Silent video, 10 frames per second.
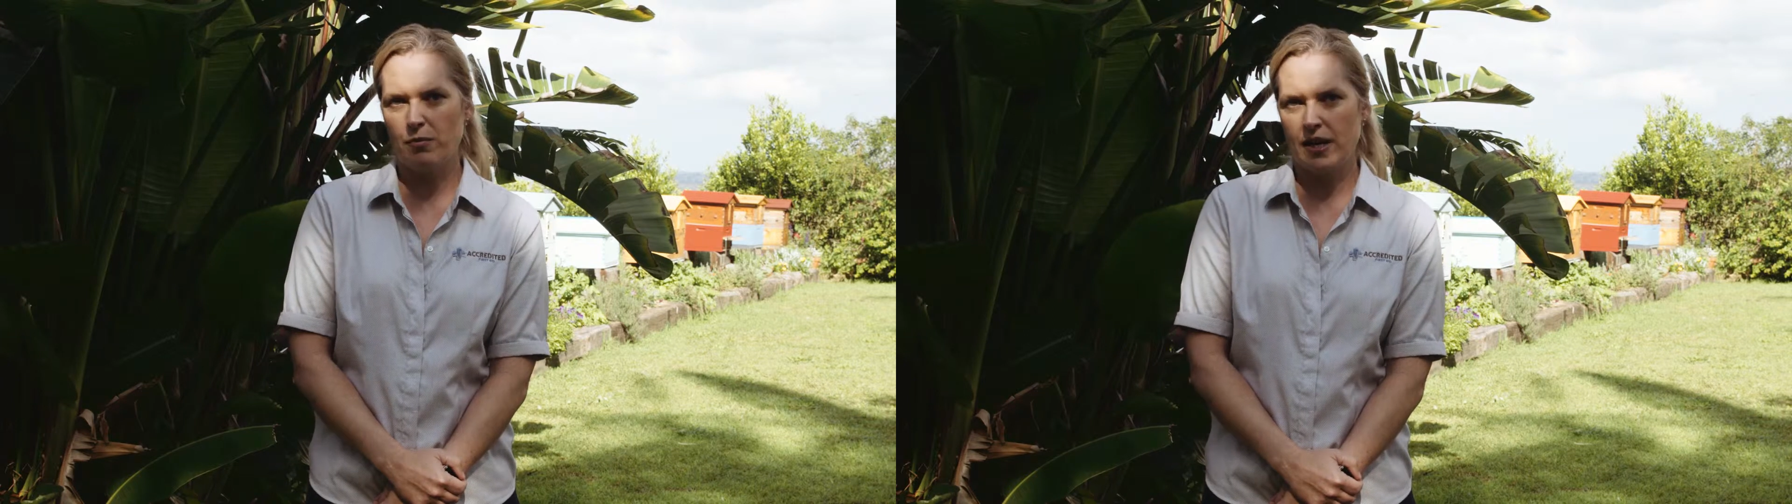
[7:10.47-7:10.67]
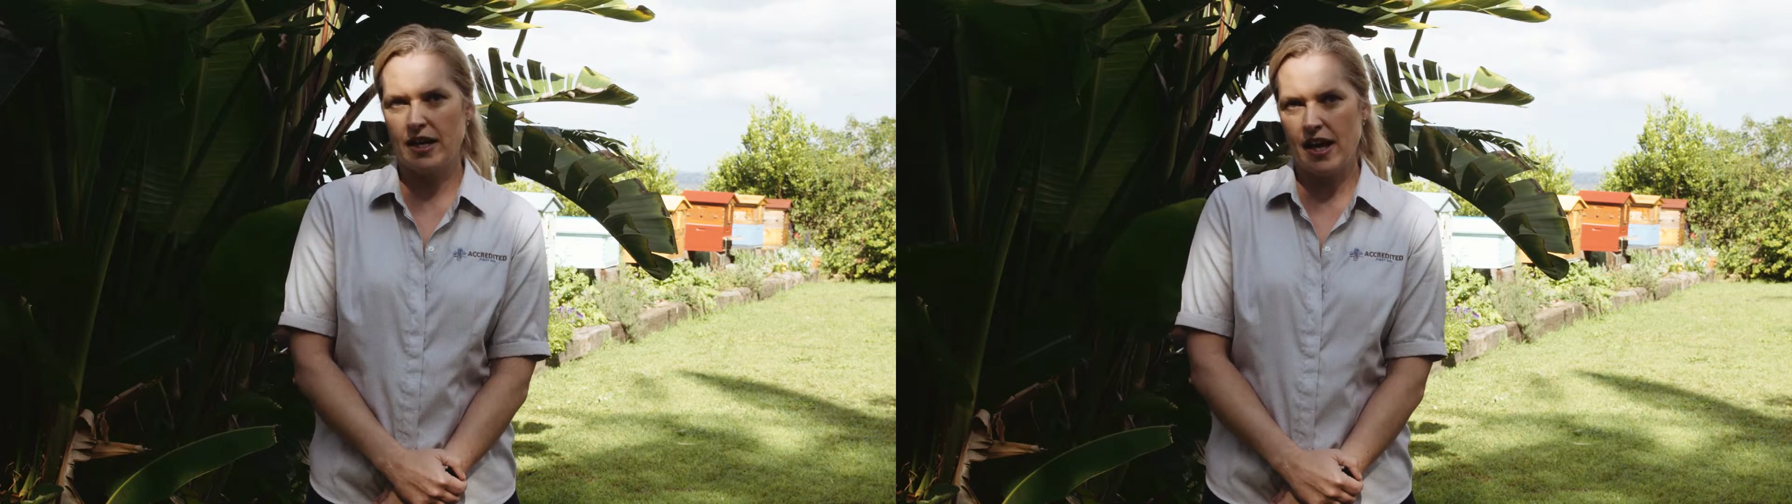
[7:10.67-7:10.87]

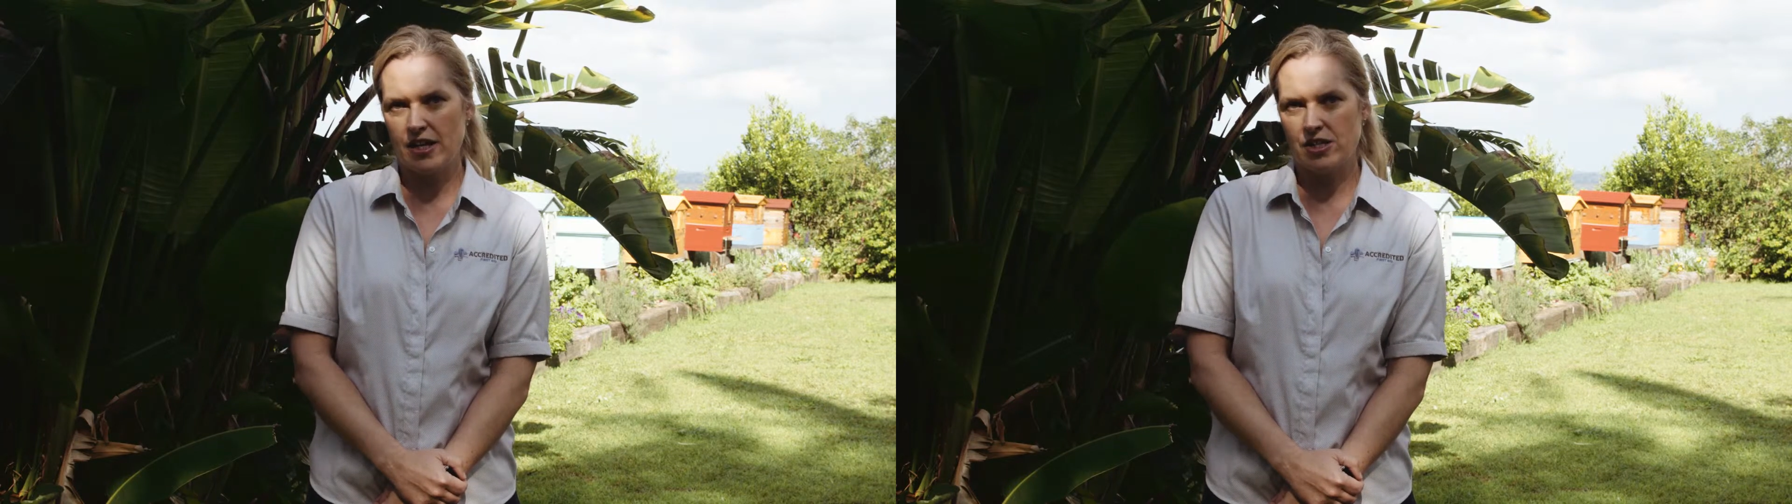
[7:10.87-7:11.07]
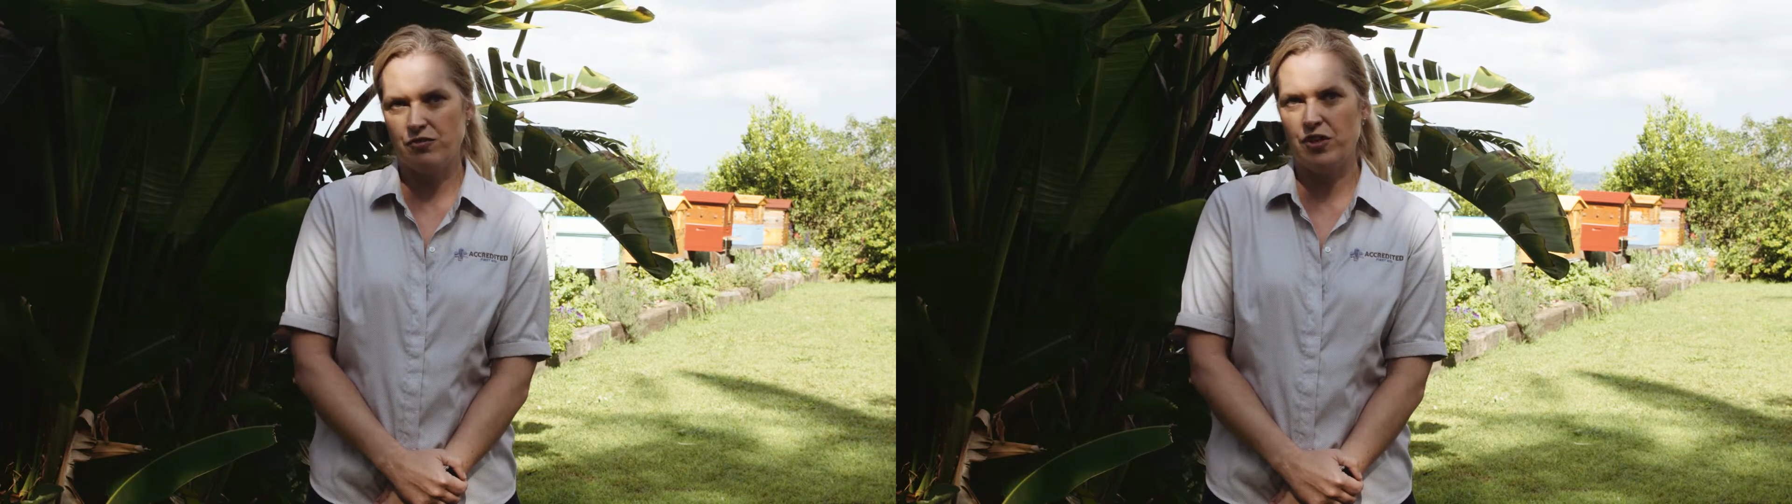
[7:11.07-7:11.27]

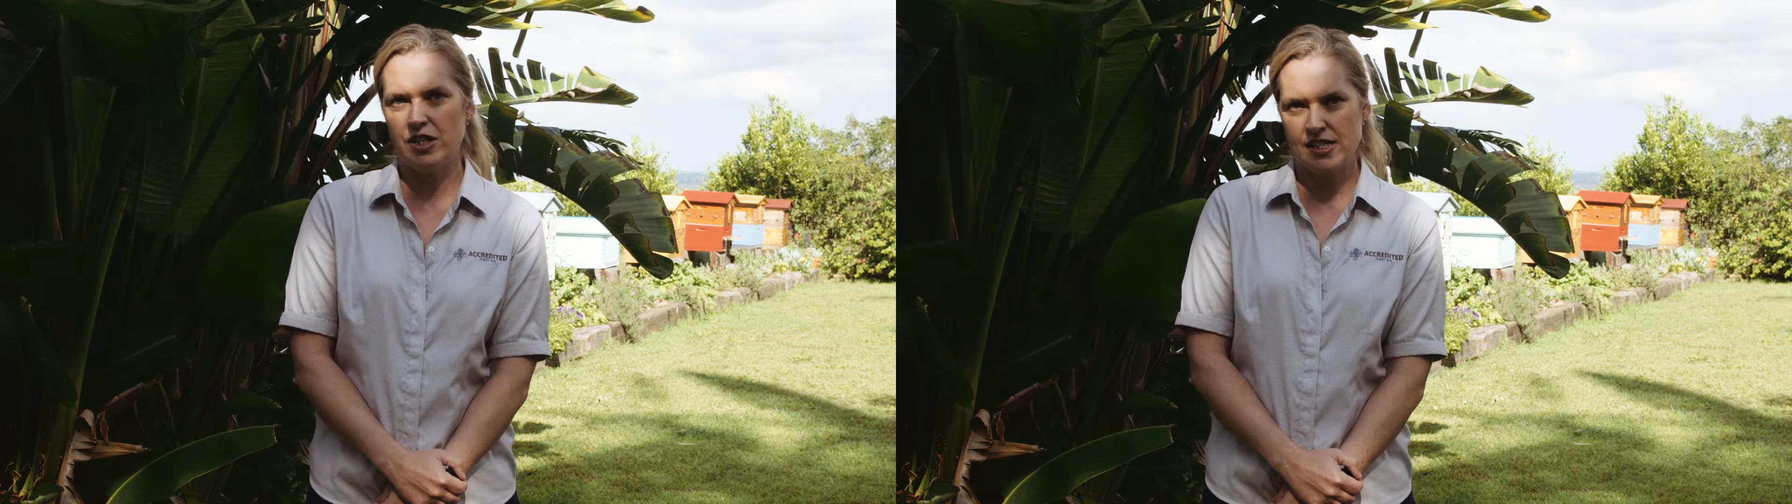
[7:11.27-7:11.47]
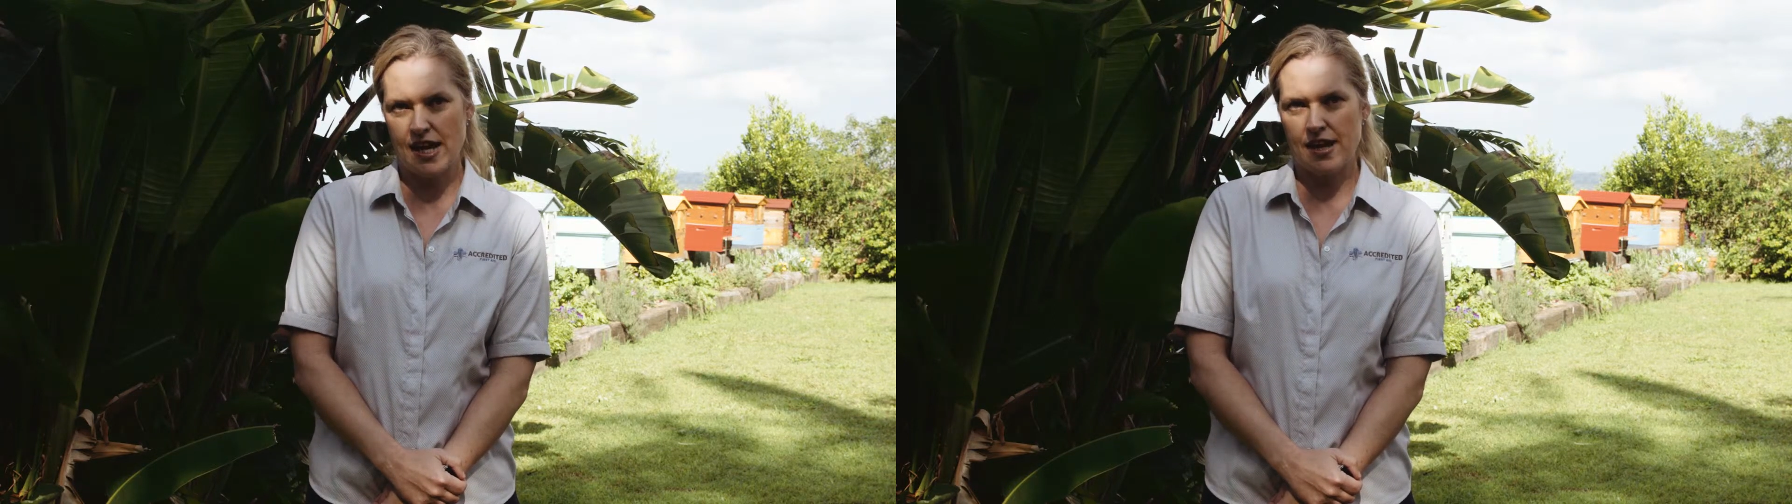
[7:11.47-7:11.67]
medication for you
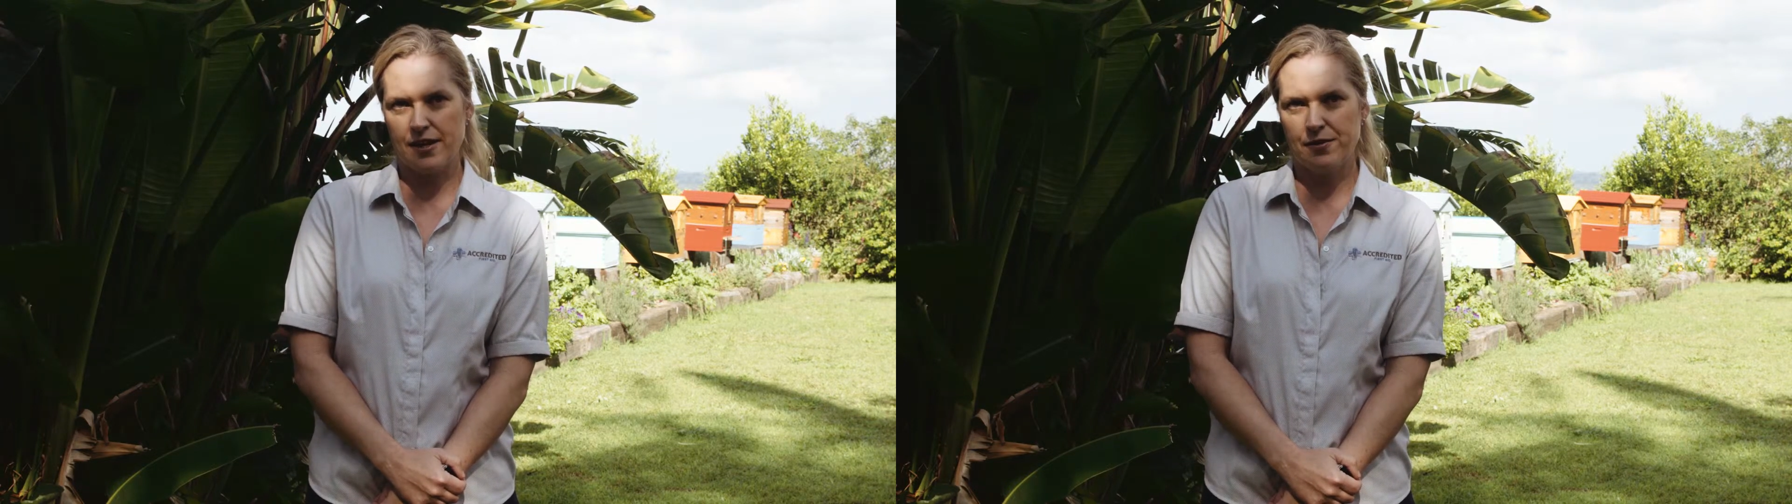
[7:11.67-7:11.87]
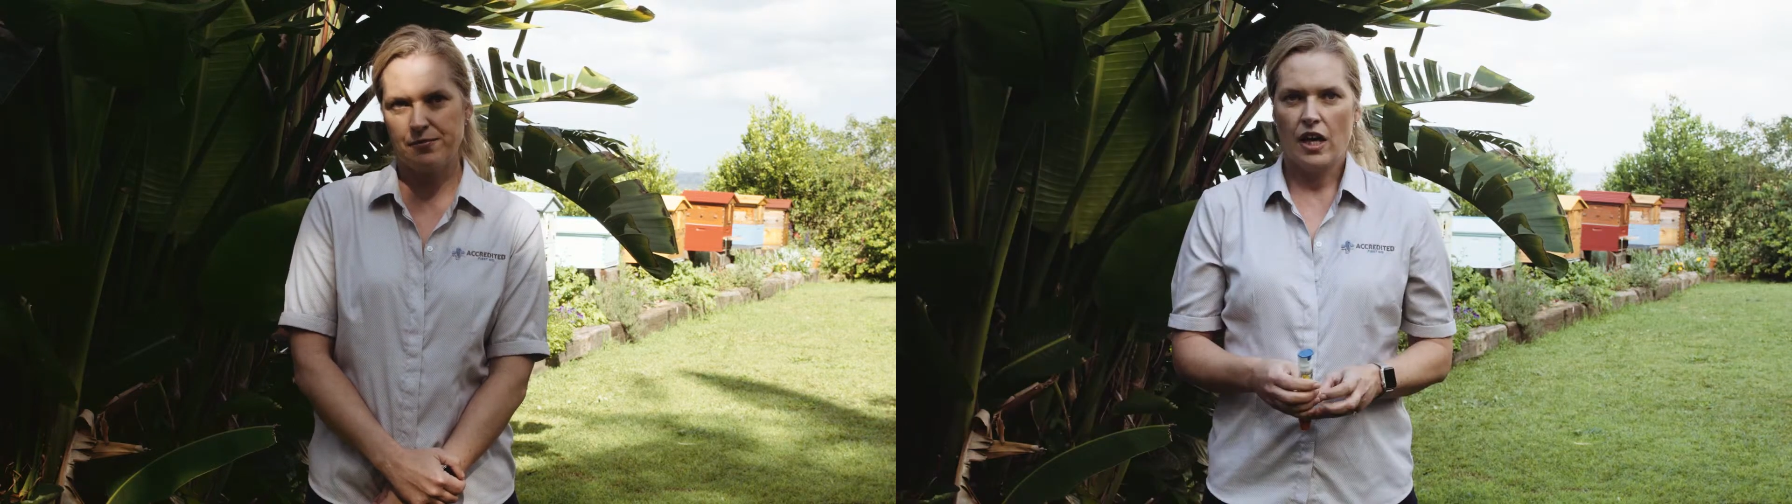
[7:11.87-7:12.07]
to take.